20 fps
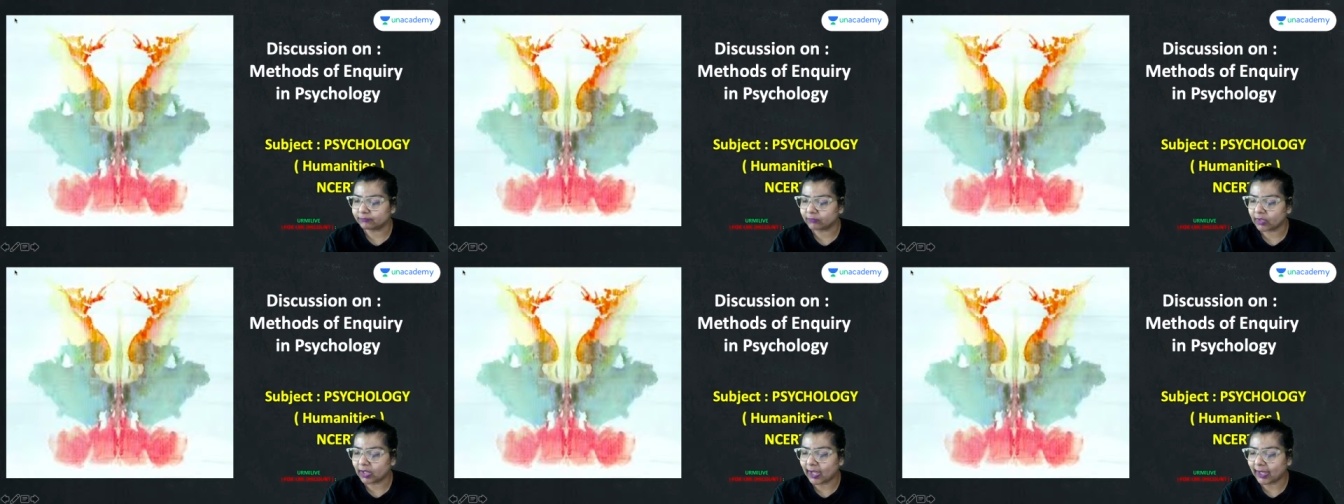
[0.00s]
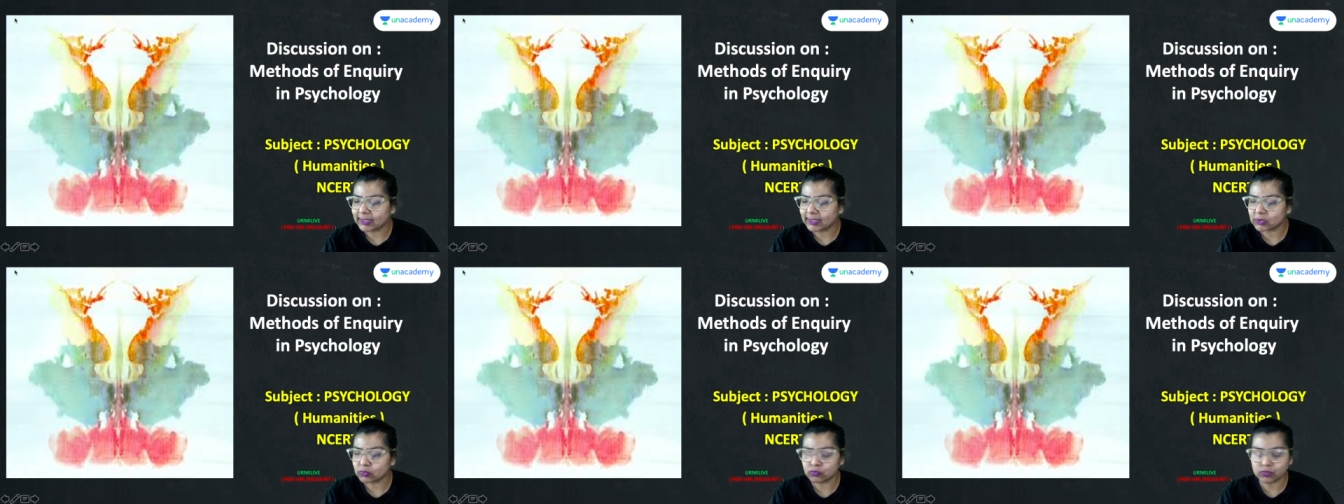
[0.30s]

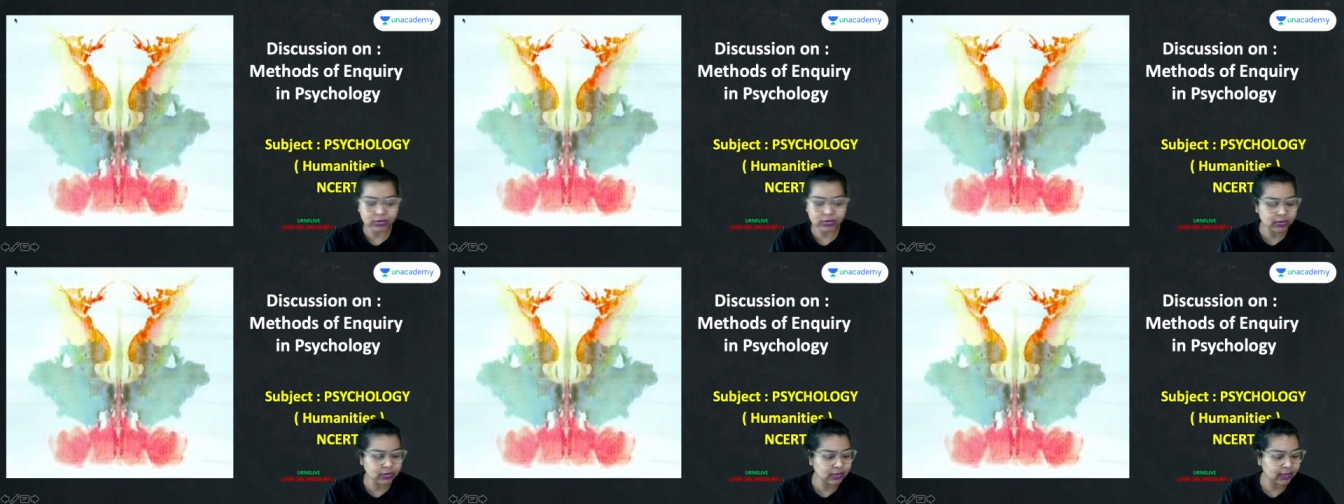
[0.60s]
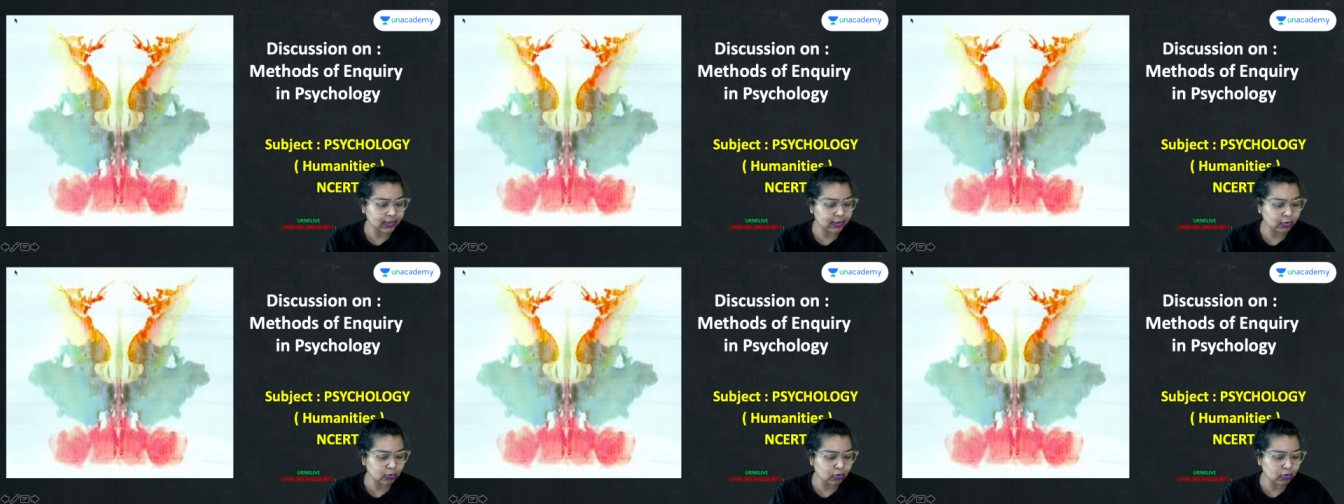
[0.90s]
Hi Sujil,
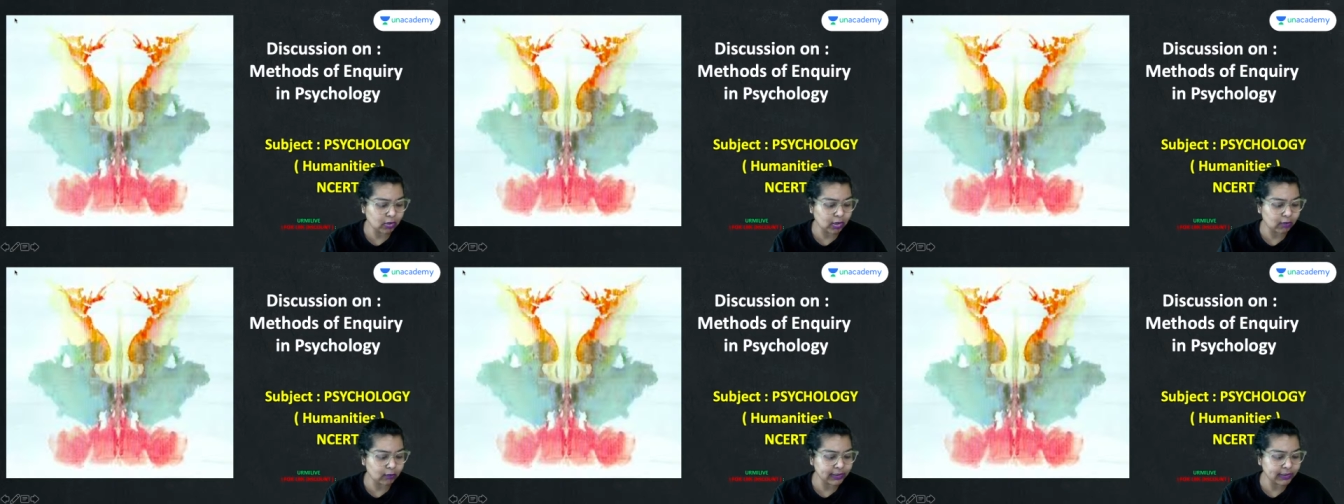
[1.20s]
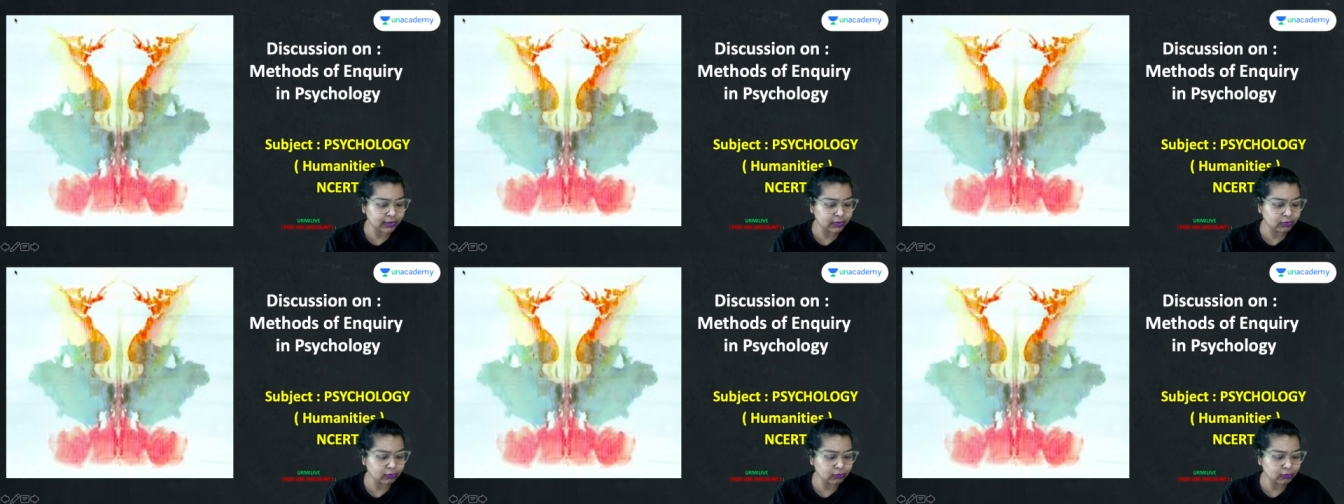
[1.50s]
hello, how are
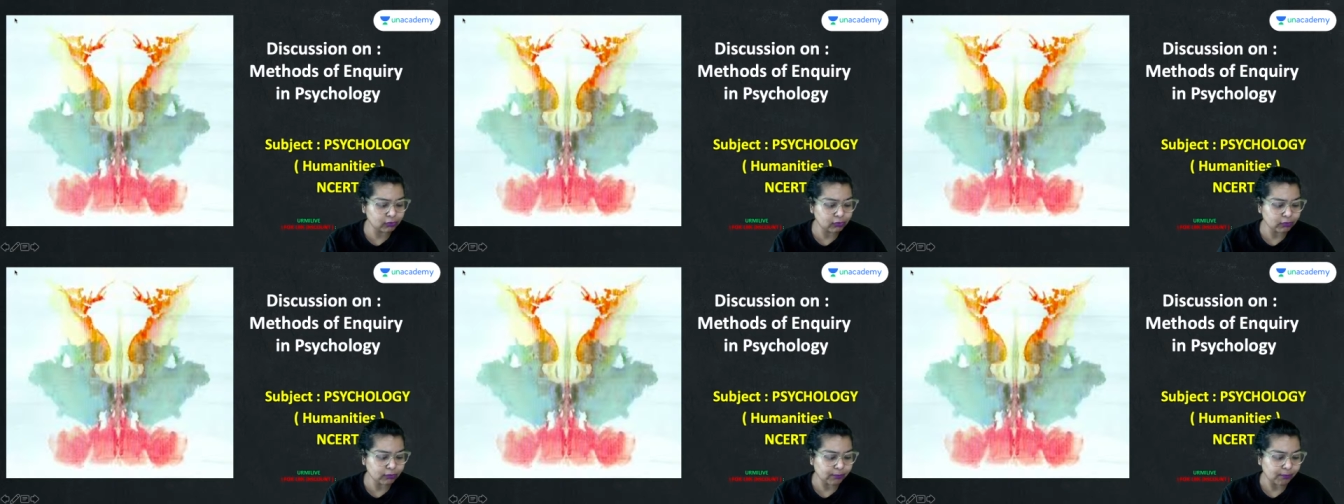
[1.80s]
you?